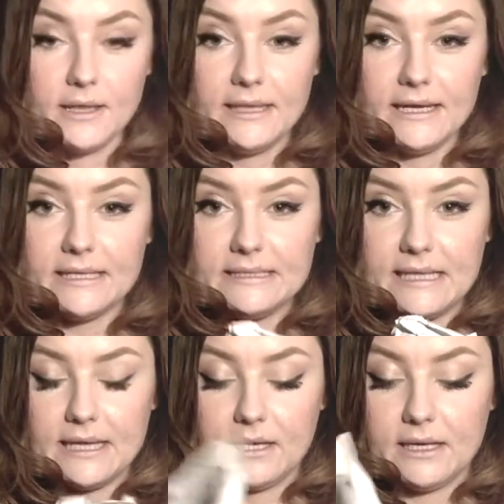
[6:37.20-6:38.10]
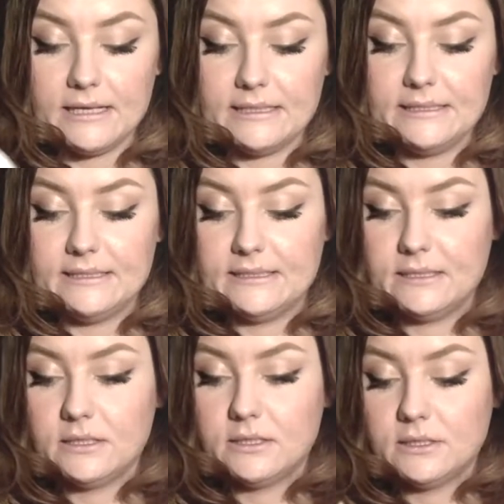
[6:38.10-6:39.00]
The next thing is
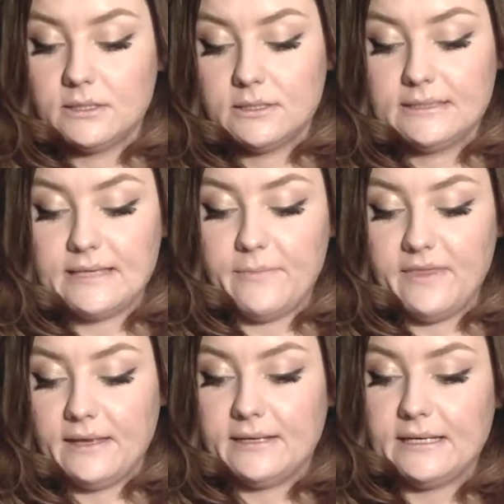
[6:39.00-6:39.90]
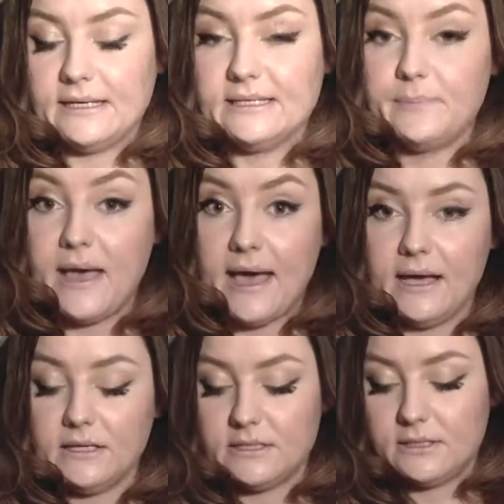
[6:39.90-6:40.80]
something that is
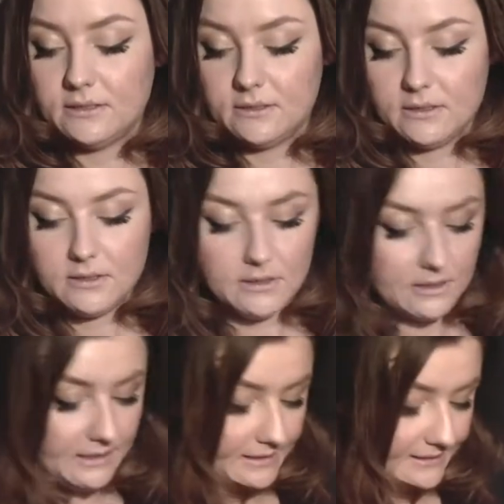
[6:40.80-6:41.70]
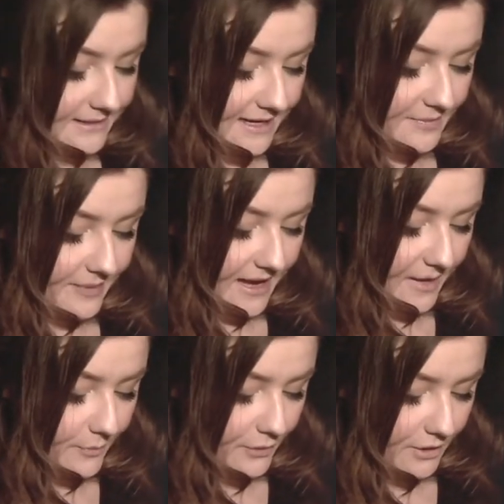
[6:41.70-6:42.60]
packed inside
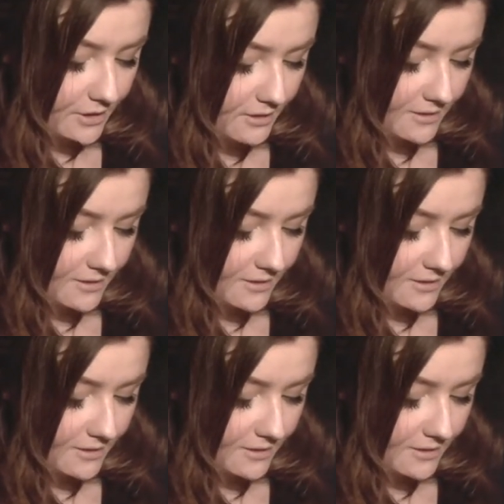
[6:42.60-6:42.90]
paper.